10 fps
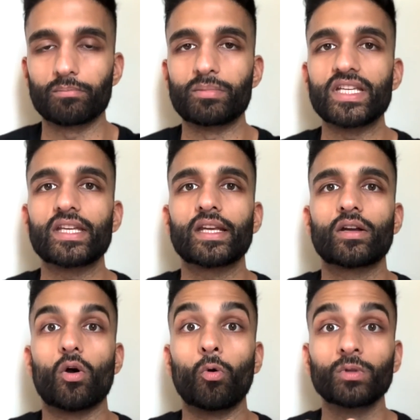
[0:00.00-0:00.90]
being
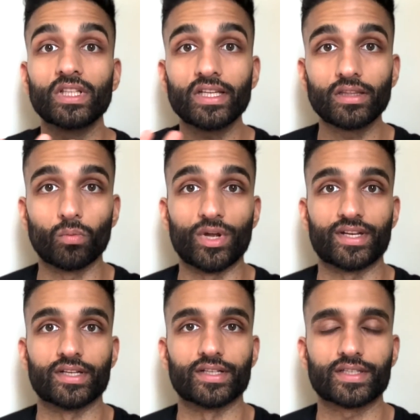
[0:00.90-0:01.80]
only the
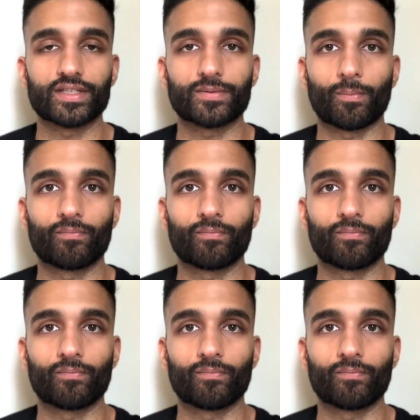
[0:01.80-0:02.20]
witness,